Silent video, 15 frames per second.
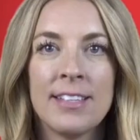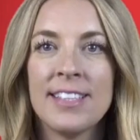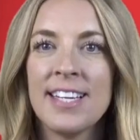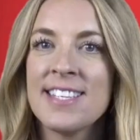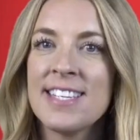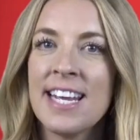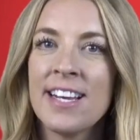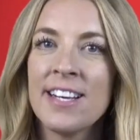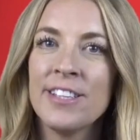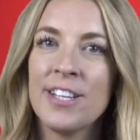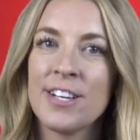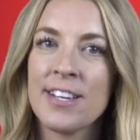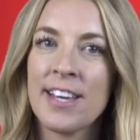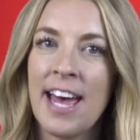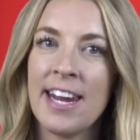Let's take a
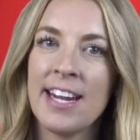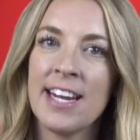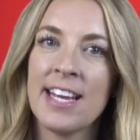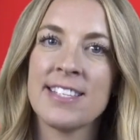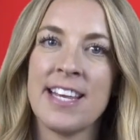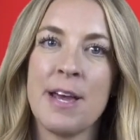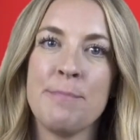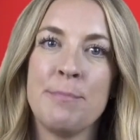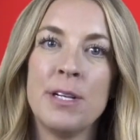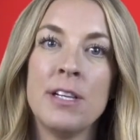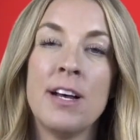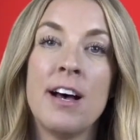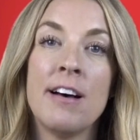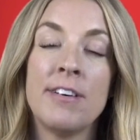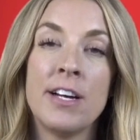look at an
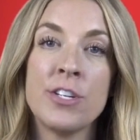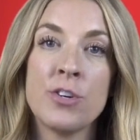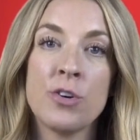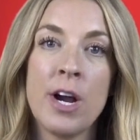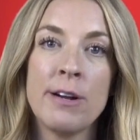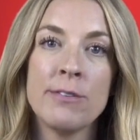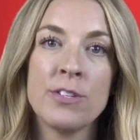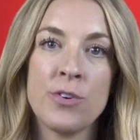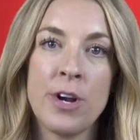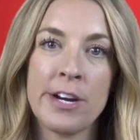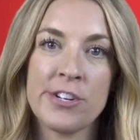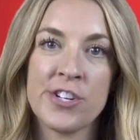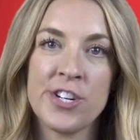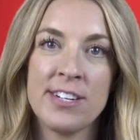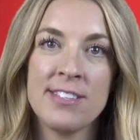example of underground
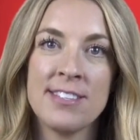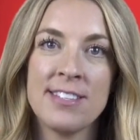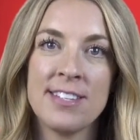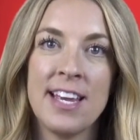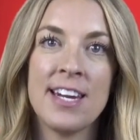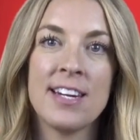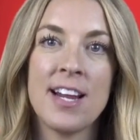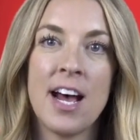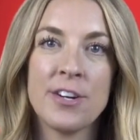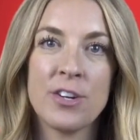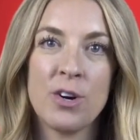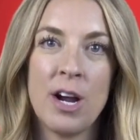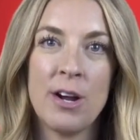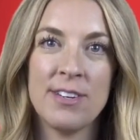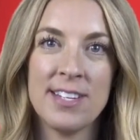structures in an
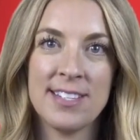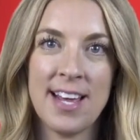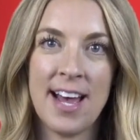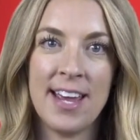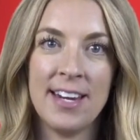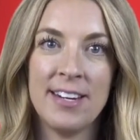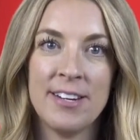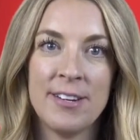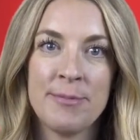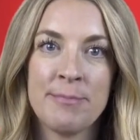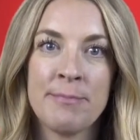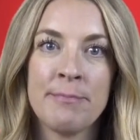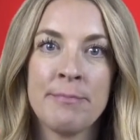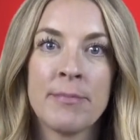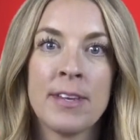underground design.
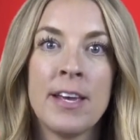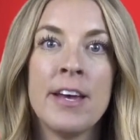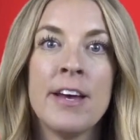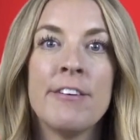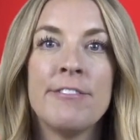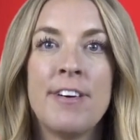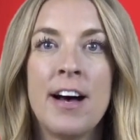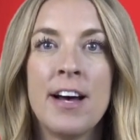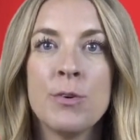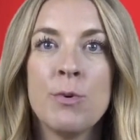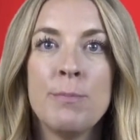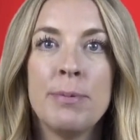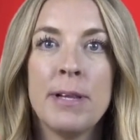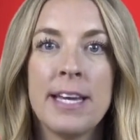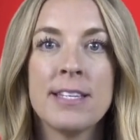Fond
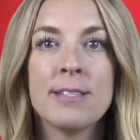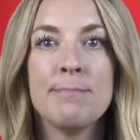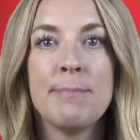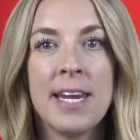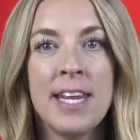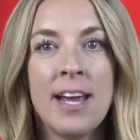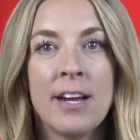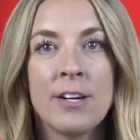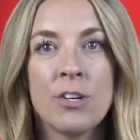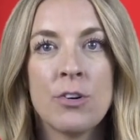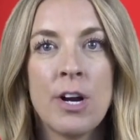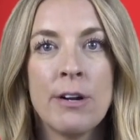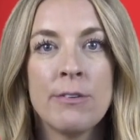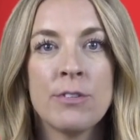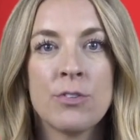will place many
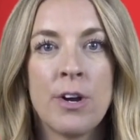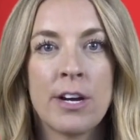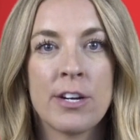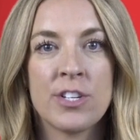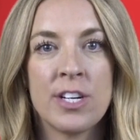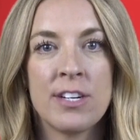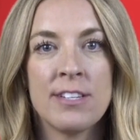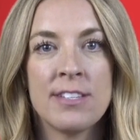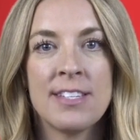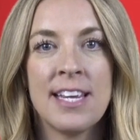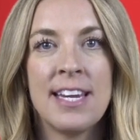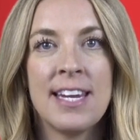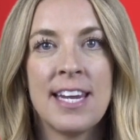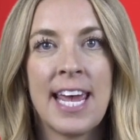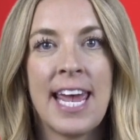underground structures
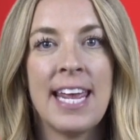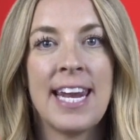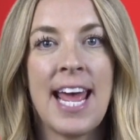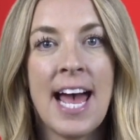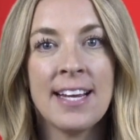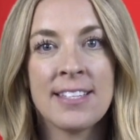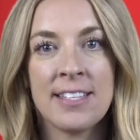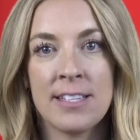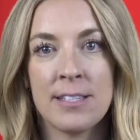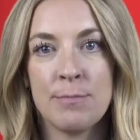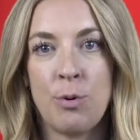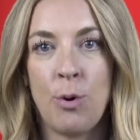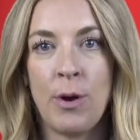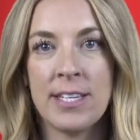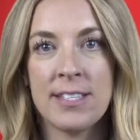to indicate access
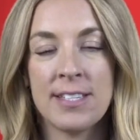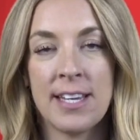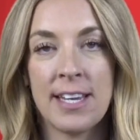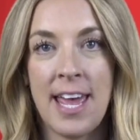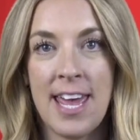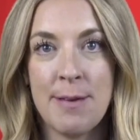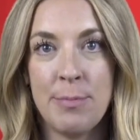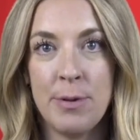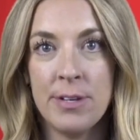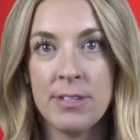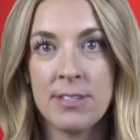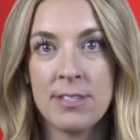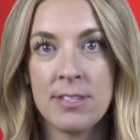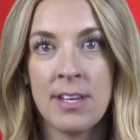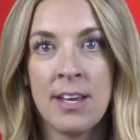points to
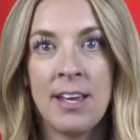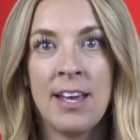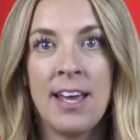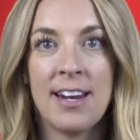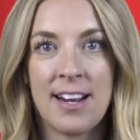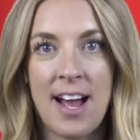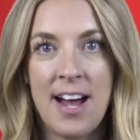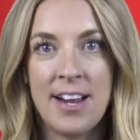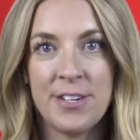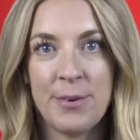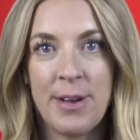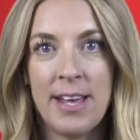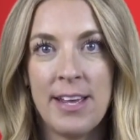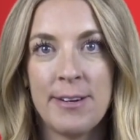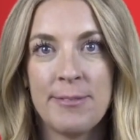cables and
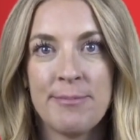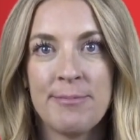conduit.